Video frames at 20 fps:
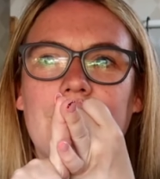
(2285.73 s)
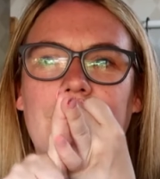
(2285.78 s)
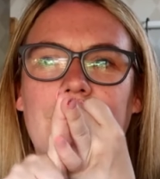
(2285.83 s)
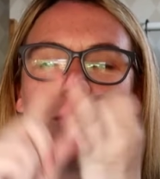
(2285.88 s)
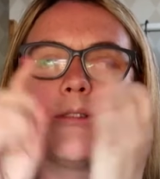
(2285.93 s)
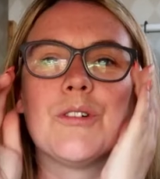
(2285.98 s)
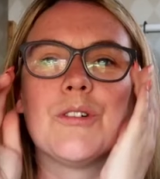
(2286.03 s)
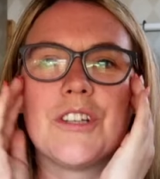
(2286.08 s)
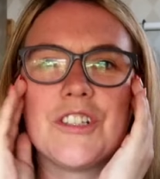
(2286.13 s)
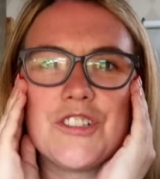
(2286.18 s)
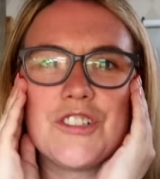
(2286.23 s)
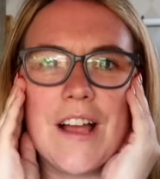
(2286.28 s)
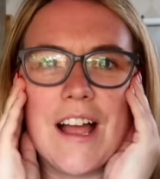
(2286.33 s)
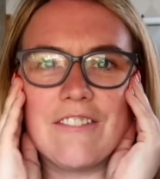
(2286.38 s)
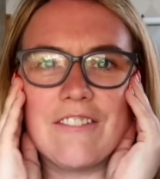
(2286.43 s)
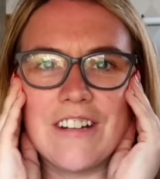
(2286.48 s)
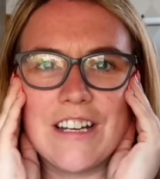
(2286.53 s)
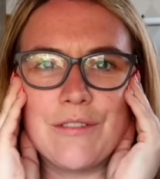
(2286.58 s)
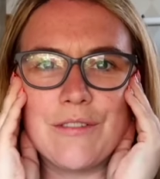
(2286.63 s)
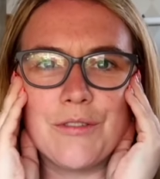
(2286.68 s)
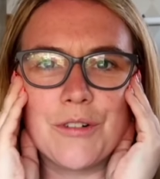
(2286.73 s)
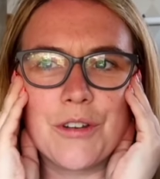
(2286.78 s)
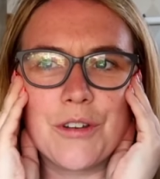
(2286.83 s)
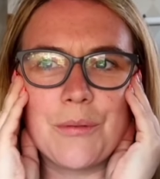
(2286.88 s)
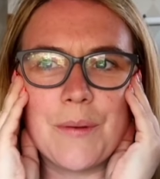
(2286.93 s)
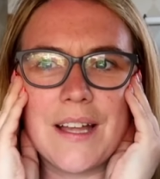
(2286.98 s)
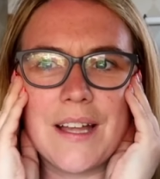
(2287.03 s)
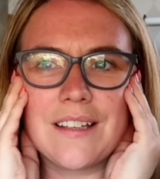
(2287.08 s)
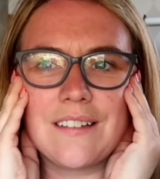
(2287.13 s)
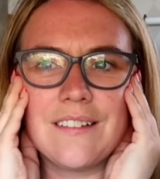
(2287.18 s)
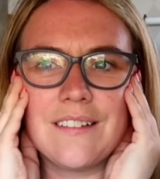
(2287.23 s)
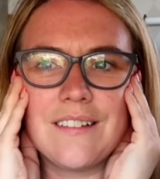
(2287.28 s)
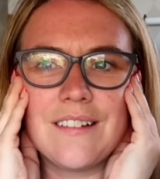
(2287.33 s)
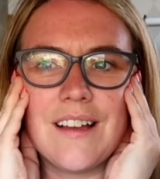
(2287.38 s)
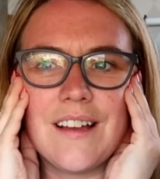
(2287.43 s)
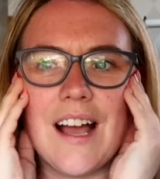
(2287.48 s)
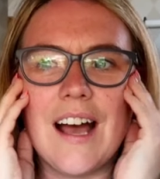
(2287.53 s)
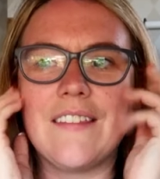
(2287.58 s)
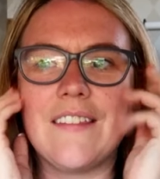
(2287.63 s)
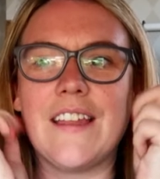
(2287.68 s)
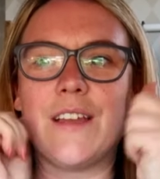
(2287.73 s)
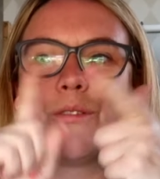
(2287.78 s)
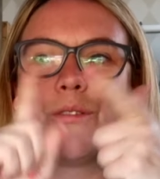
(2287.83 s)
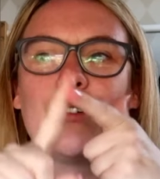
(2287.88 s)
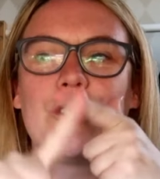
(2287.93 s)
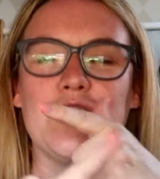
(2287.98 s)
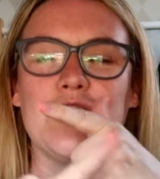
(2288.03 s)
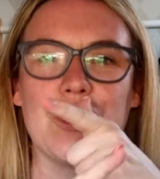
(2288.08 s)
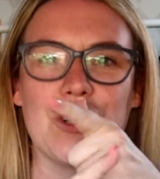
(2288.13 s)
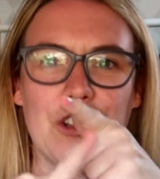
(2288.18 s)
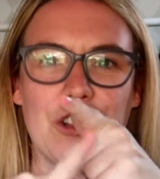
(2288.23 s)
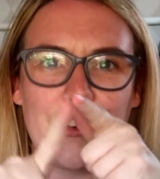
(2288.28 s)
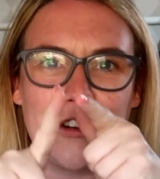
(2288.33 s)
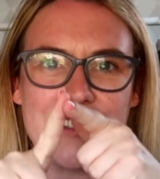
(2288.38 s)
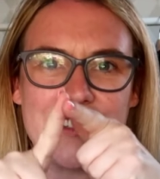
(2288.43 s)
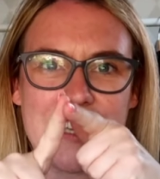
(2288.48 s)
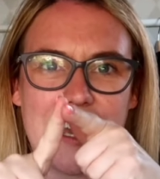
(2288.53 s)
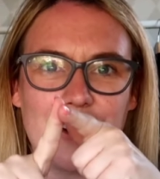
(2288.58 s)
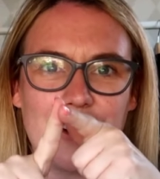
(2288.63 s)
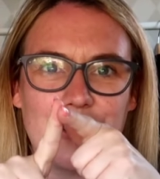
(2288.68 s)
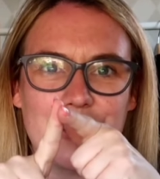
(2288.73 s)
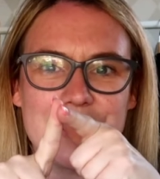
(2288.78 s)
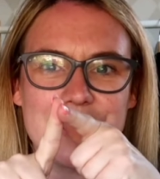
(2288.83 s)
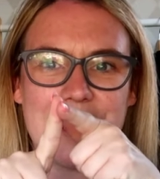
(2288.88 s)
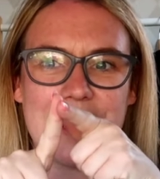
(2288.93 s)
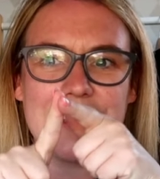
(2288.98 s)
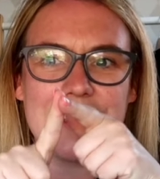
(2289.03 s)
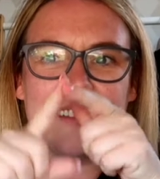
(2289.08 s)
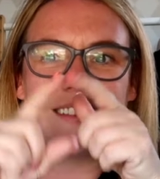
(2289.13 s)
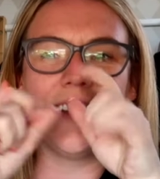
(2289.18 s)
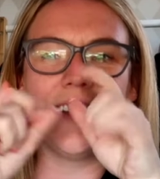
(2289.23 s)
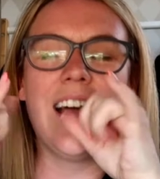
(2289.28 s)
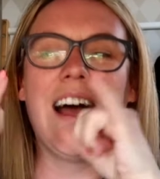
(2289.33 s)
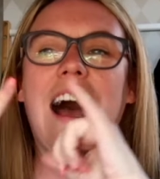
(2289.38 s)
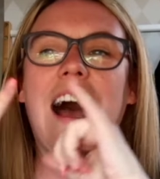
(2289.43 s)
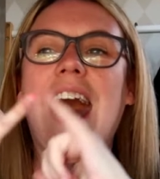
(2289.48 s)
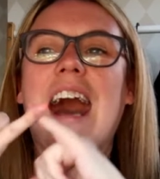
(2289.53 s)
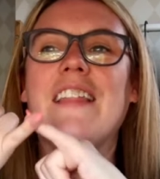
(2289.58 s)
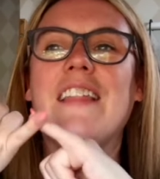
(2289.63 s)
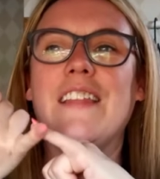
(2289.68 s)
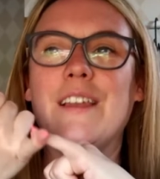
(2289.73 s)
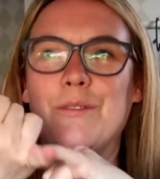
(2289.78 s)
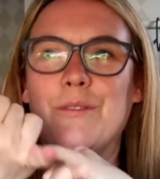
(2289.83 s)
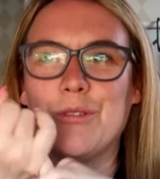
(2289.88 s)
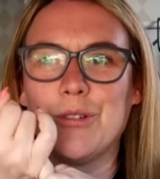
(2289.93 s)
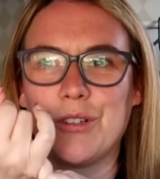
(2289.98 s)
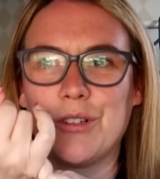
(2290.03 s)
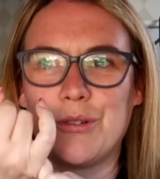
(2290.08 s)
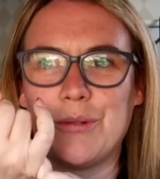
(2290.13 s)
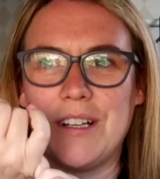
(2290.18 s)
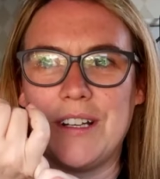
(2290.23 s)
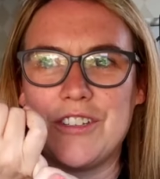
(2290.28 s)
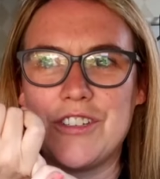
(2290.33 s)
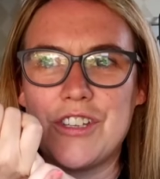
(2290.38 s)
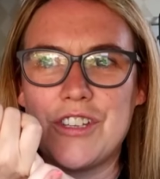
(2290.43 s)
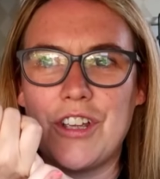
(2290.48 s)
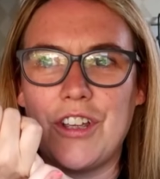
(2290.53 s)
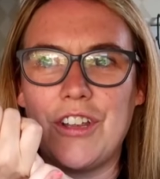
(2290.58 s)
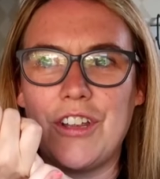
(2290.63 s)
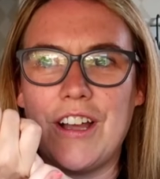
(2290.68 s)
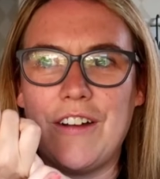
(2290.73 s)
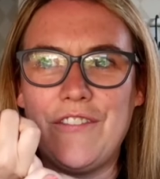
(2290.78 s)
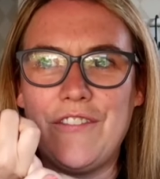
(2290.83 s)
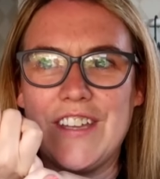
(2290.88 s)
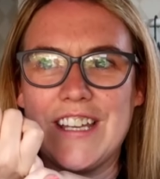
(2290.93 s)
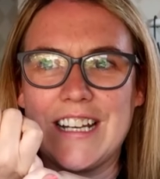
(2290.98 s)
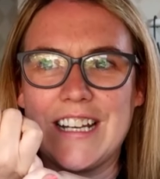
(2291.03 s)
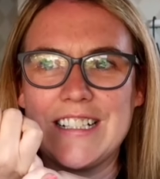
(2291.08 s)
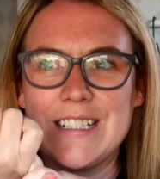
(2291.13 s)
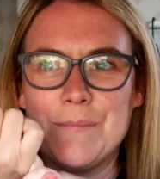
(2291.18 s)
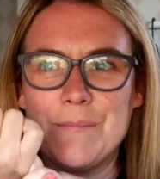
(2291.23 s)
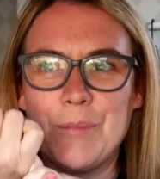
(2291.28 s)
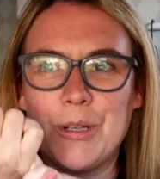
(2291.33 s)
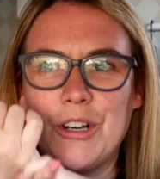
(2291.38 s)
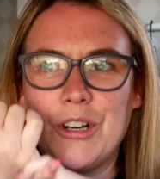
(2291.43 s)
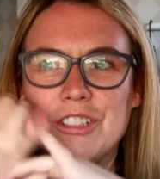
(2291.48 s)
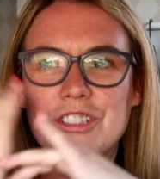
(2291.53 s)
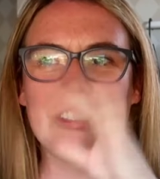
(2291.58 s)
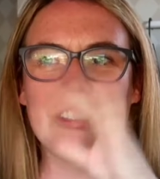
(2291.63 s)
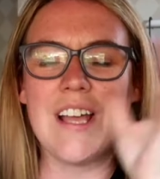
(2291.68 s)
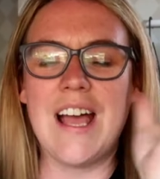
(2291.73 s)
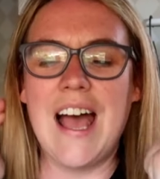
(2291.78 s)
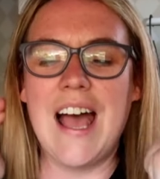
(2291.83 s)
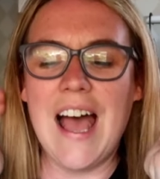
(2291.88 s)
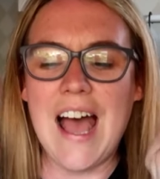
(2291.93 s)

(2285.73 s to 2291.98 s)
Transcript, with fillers: I'm going to try and read Fourth Wing, and then I'm going to do another Attack on Titan, and then I'm going to go into A Faint in Blood.